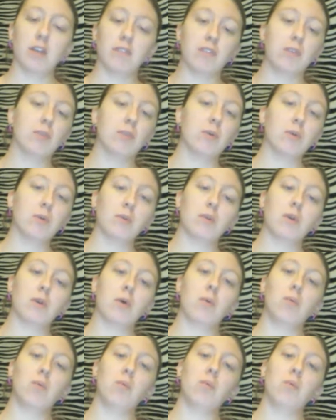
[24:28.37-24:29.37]
if you
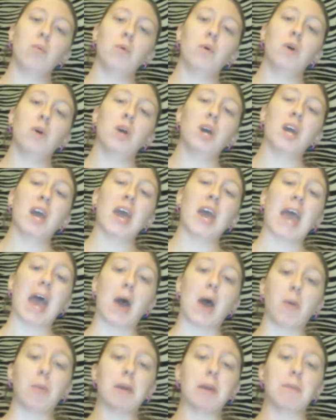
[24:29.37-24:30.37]
don't know
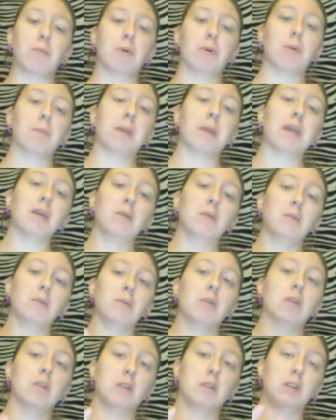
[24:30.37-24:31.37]
how people are
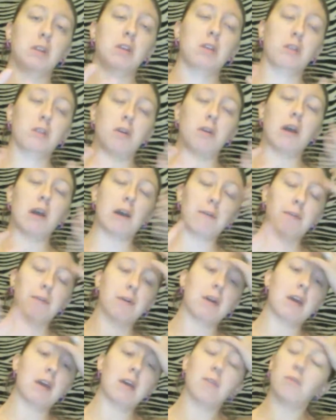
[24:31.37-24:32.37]
being
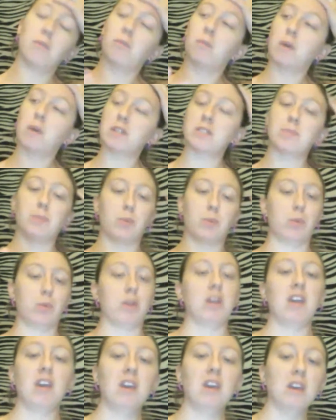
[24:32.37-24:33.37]
what's
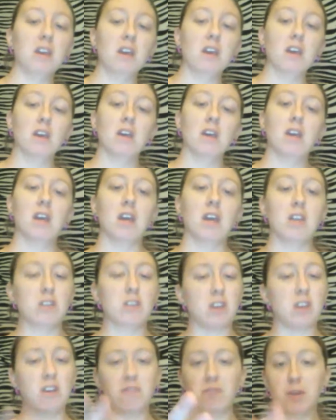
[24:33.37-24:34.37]
bullying,
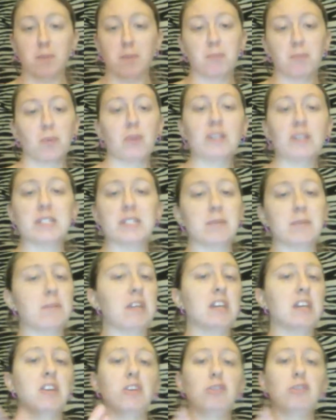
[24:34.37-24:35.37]
if you're bullying
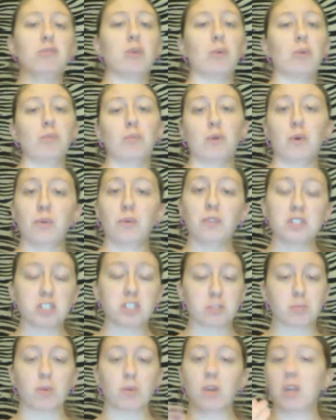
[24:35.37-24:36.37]
somebody and you don't
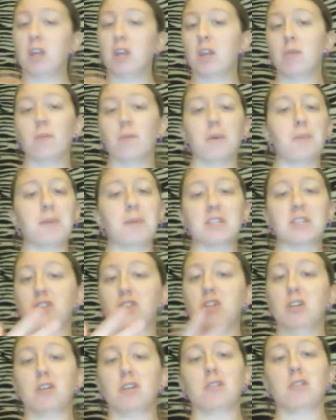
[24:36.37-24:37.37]
know that you're bullying and you want to
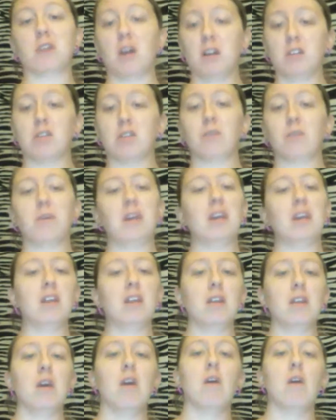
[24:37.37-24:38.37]
make sure you're not
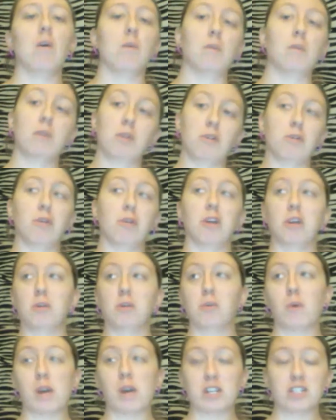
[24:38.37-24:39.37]
doing it,
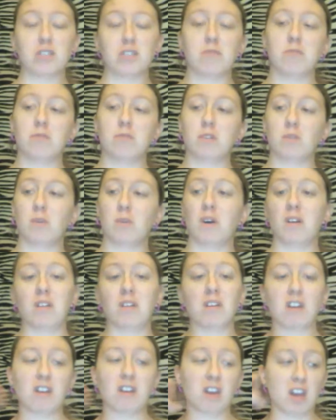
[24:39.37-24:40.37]
or you question,
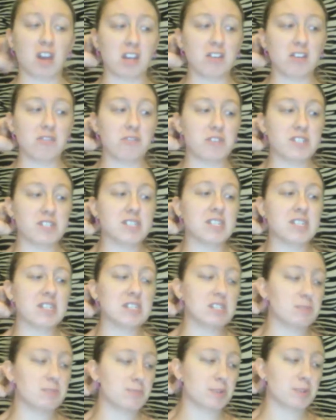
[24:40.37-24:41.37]
well, I do
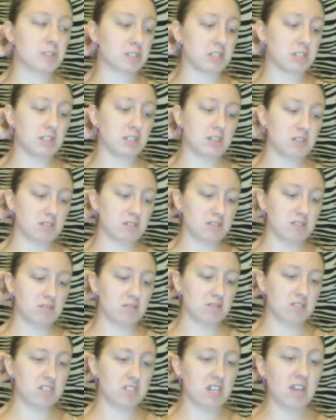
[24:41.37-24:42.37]
this to this person,
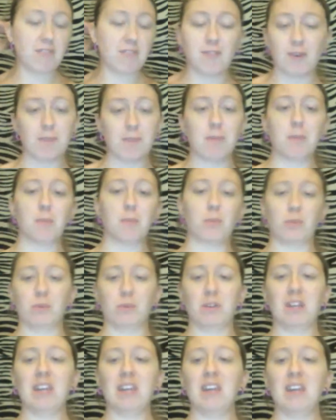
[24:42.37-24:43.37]
is that a form
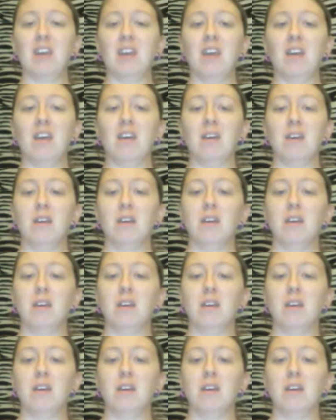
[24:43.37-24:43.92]
of bullying?